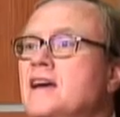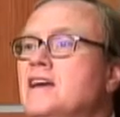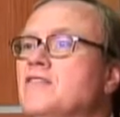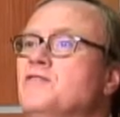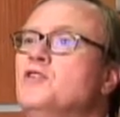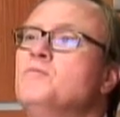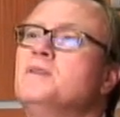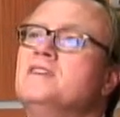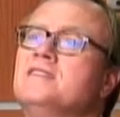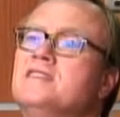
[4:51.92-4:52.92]
If your
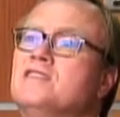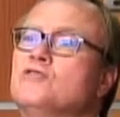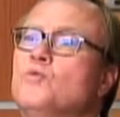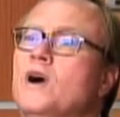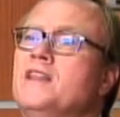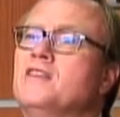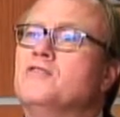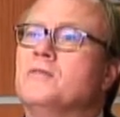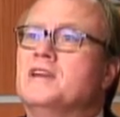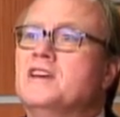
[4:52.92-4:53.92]
business is one that
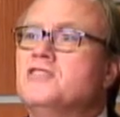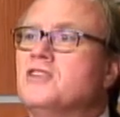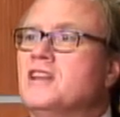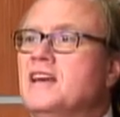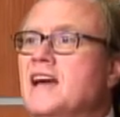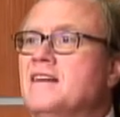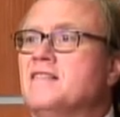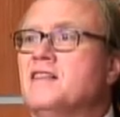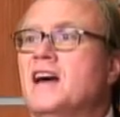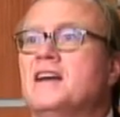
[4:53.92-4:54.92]
traditionally has a
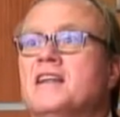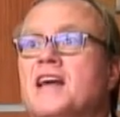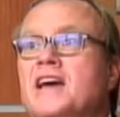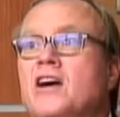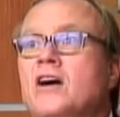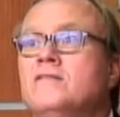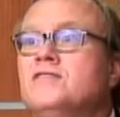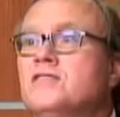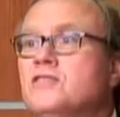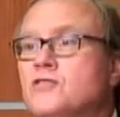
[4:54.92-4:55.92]
lot of
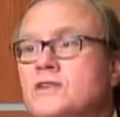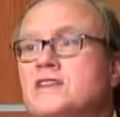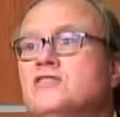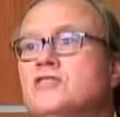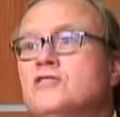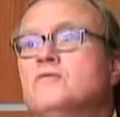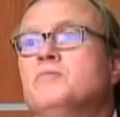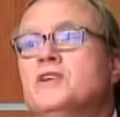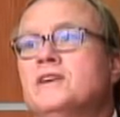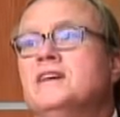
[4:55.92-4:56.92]
layoffs during certain
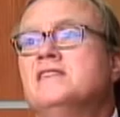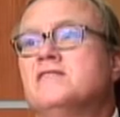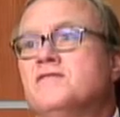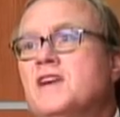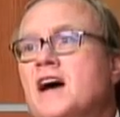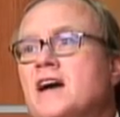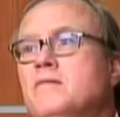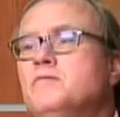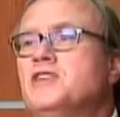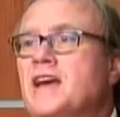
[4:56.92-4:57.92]
periods of
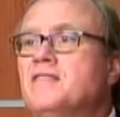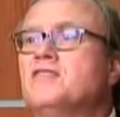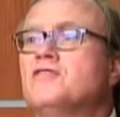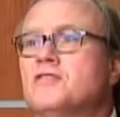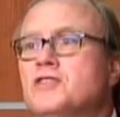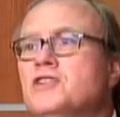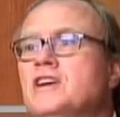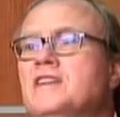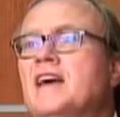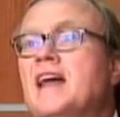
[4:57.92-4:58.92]
time, chances are
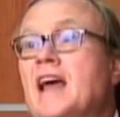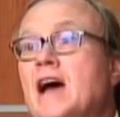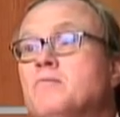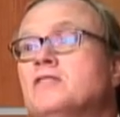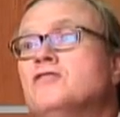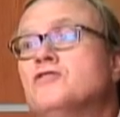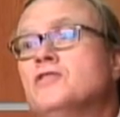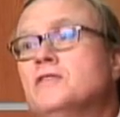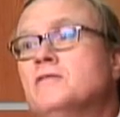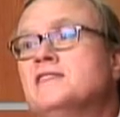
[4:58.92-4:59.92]
good that happens
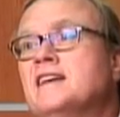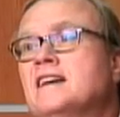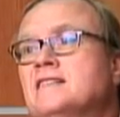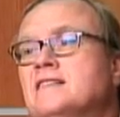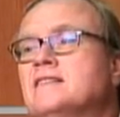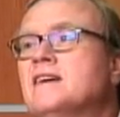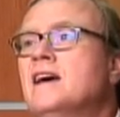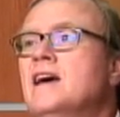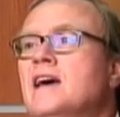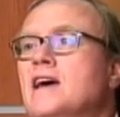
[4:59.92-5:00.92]
during recessions.
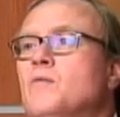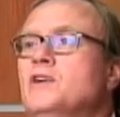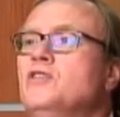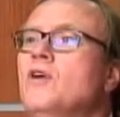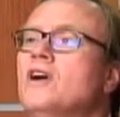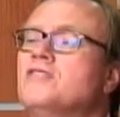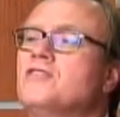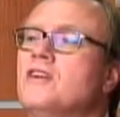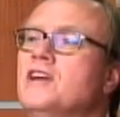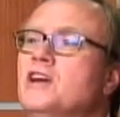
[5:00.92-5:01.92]
And when you
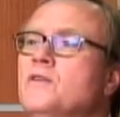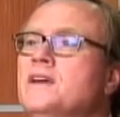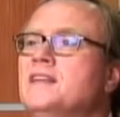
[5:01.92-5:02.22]
start hearing